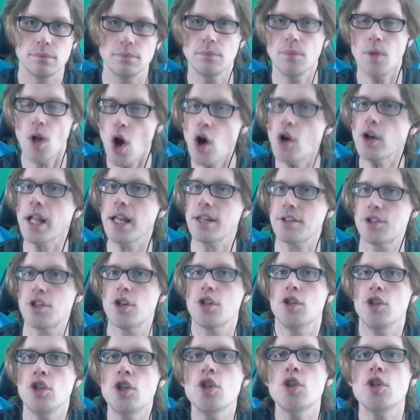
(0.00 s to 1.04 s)
okay, so
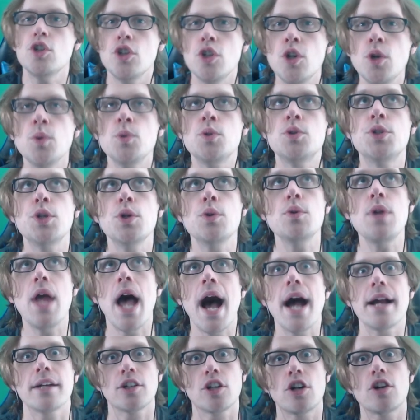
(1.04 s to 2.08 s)
you do
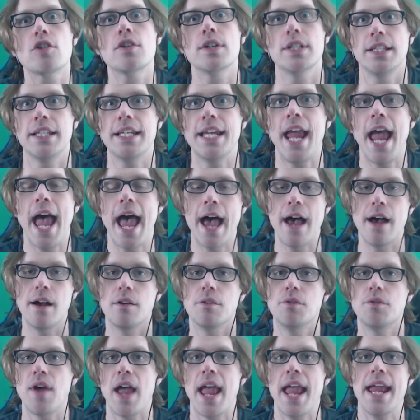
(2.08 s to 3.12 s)
not currently
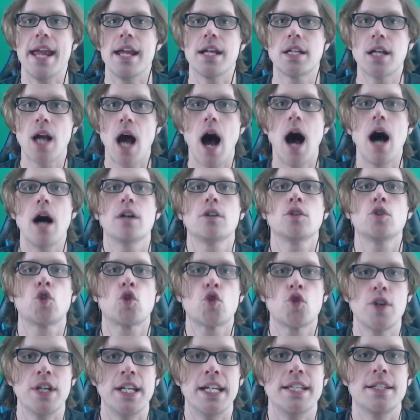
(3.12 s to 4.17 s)
have a
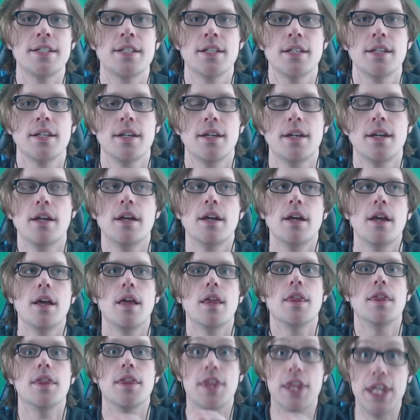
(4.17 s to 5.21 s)
concrete,
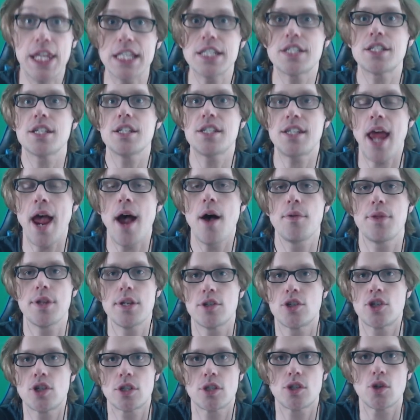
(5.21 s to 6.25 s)
this is how
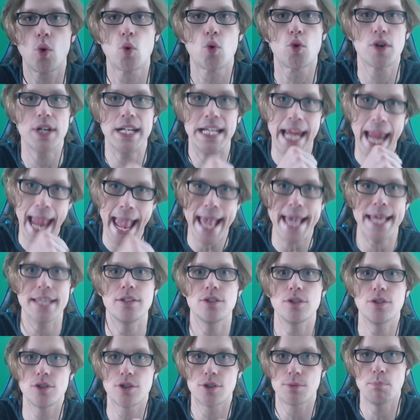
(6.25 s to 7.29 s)
this story
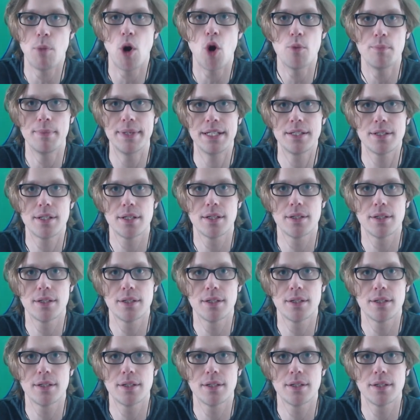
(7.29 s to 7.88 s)
ends moment.